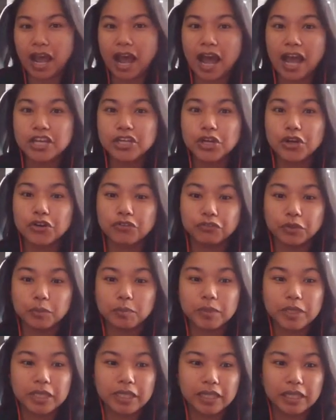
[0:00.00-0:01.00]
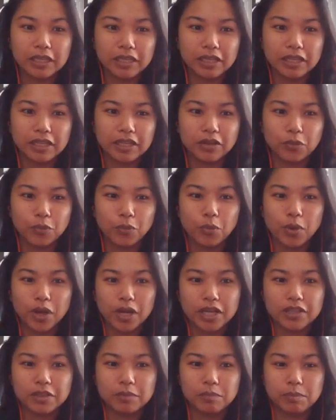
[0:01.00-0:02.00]
I know for me,
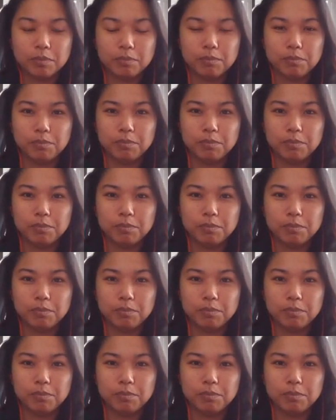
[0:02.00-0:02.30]
one of the